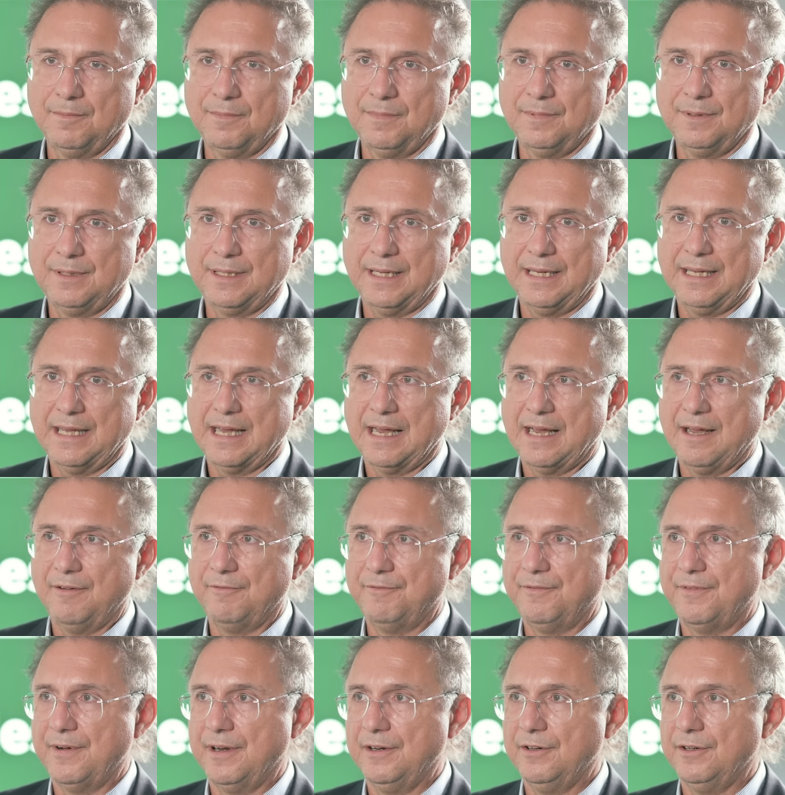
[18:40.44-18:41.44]
they have
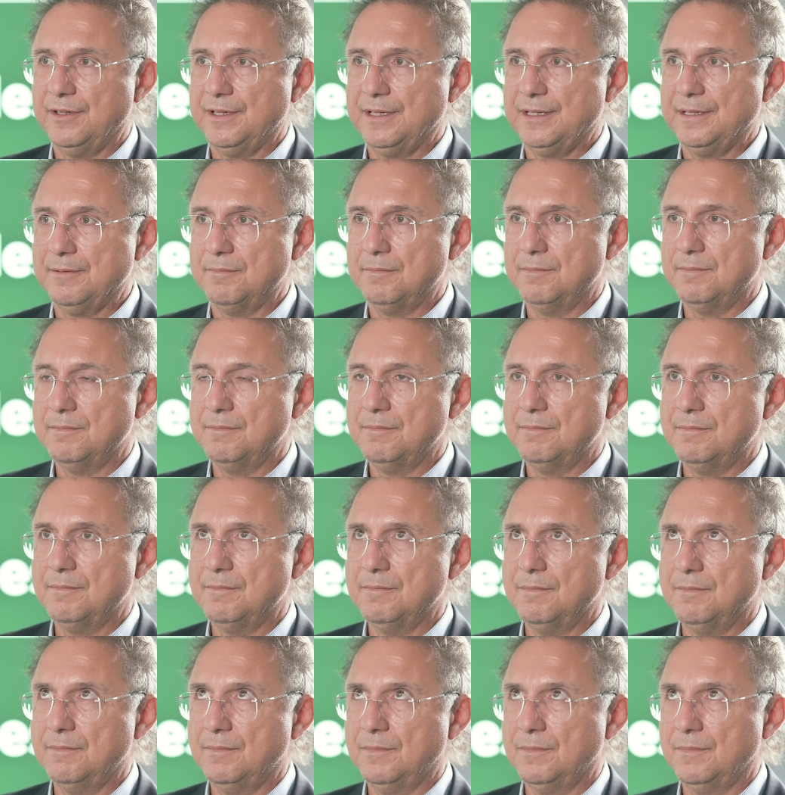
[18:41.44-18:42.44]
very
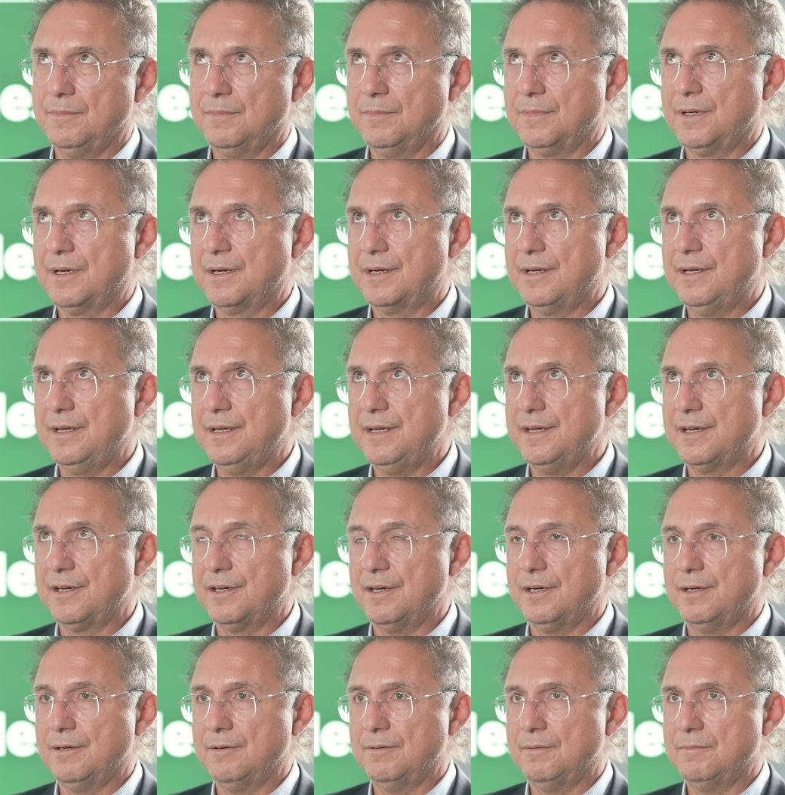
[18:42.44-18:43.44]

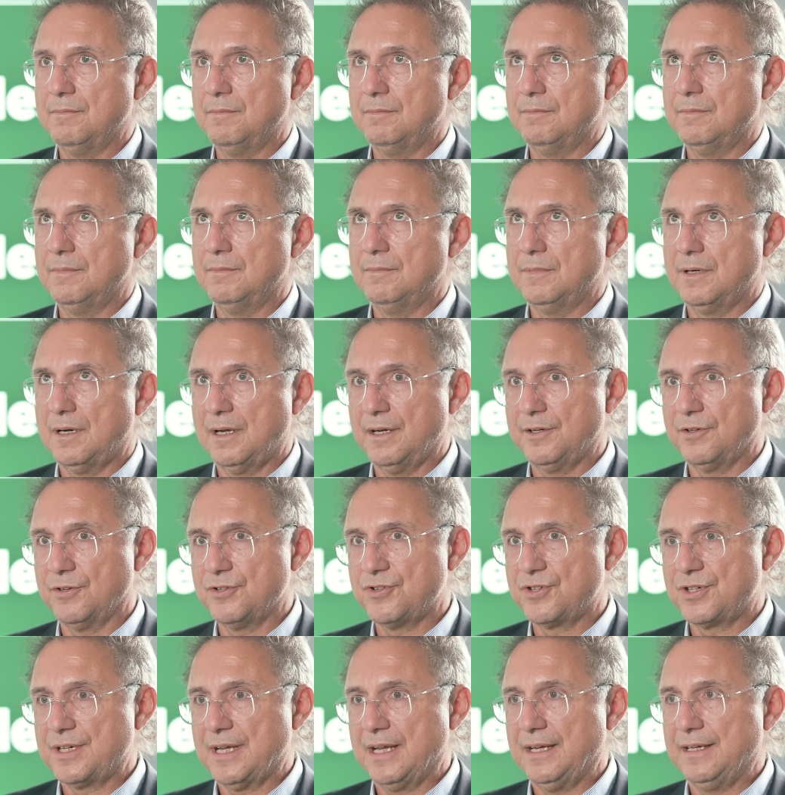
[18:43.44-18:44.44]
clear
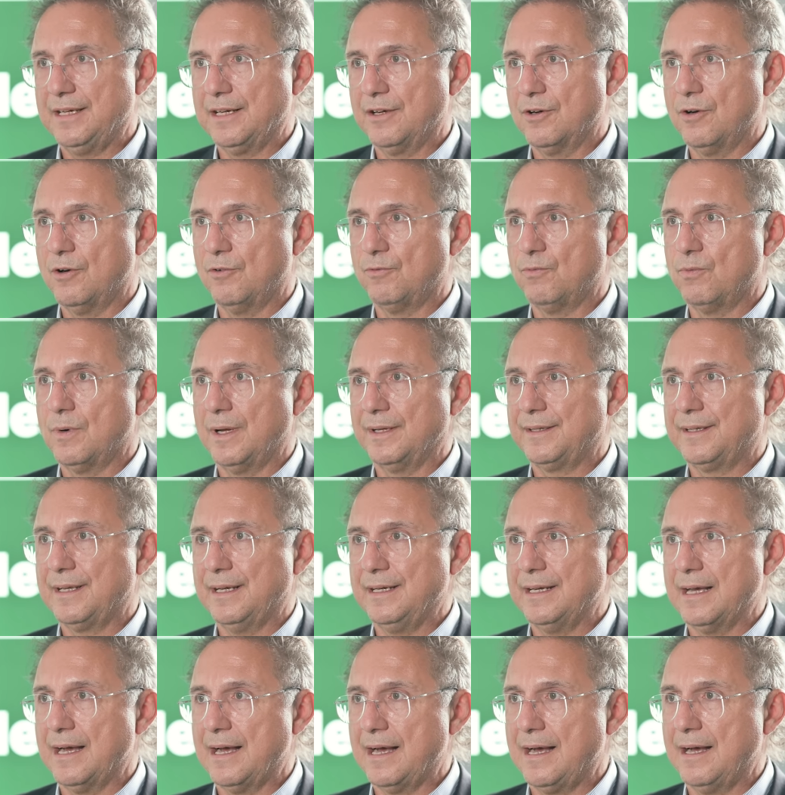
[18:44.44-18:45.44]
understanding of what
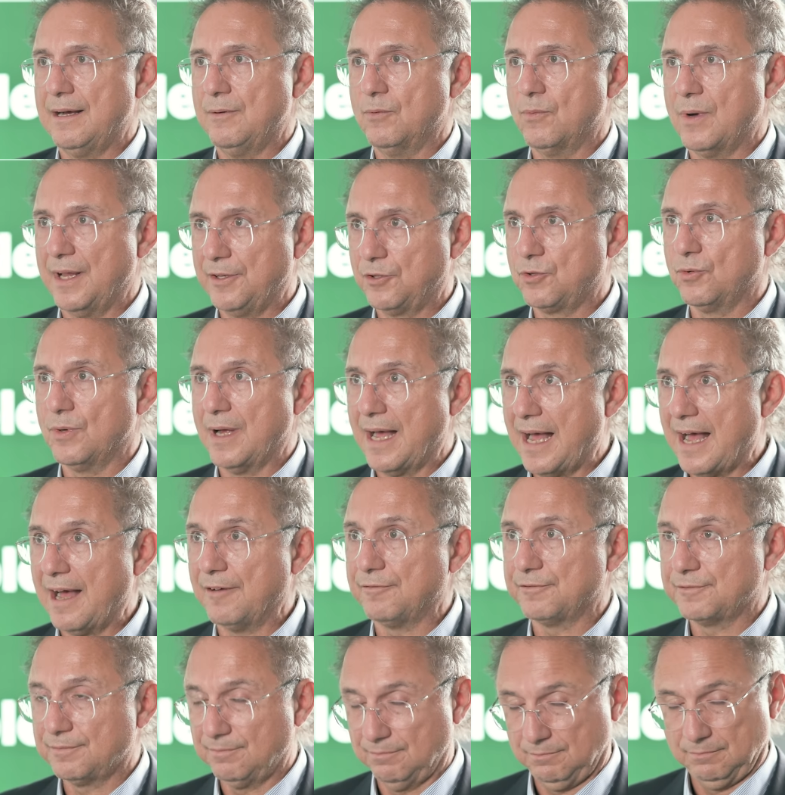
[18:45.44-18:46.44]
they want to have.
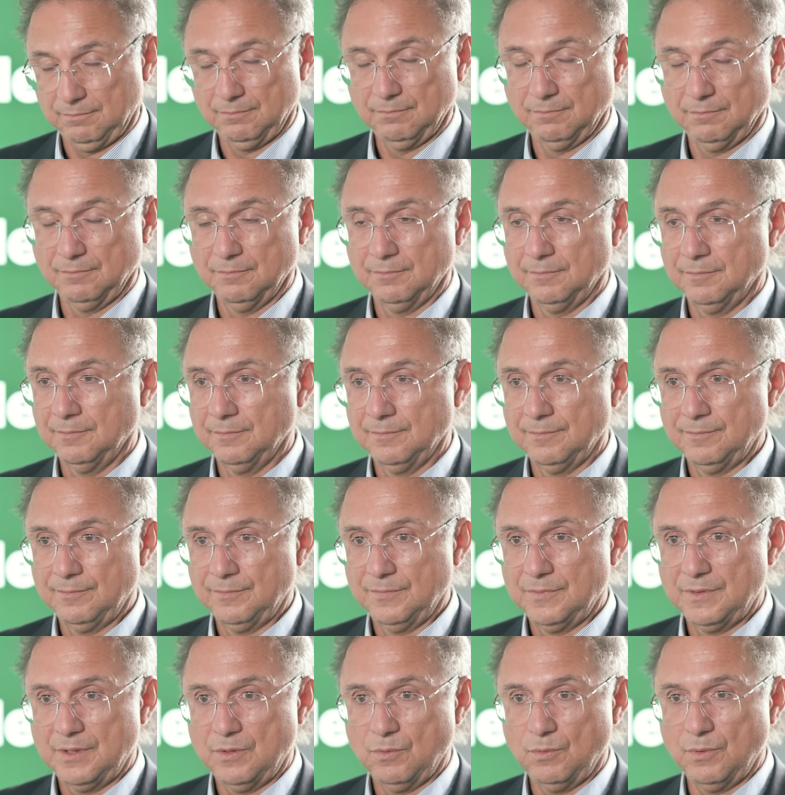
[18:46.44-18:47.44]

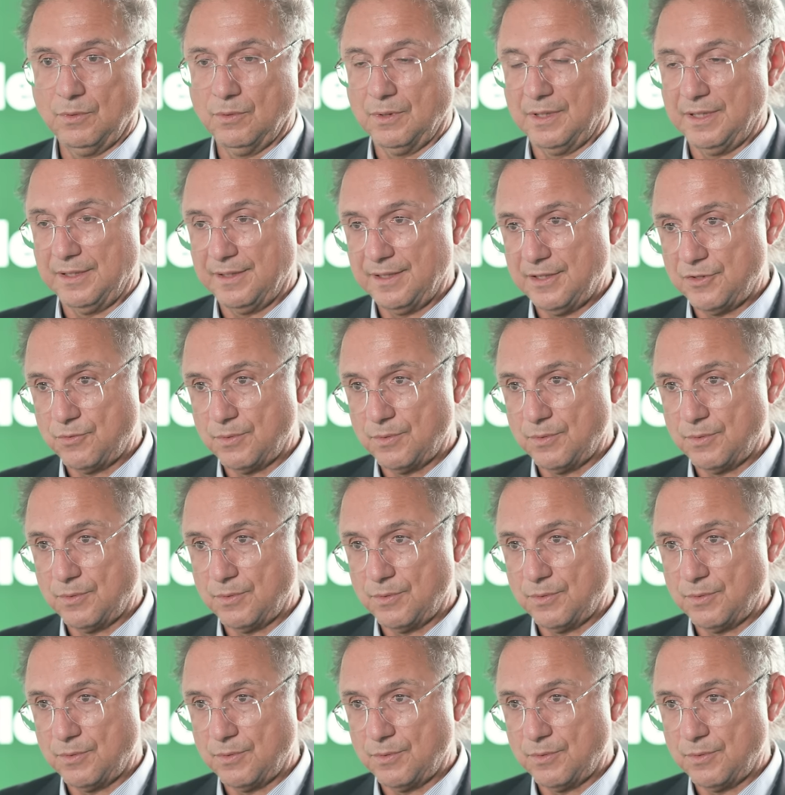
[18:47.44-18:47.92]
We want it this